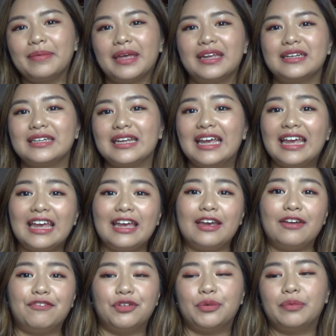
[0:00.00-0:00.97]
And
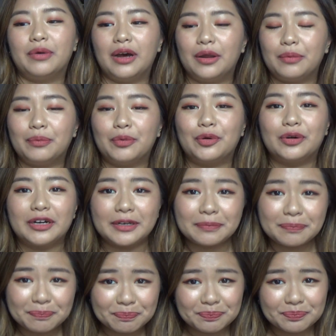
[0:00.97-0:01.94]
if you want more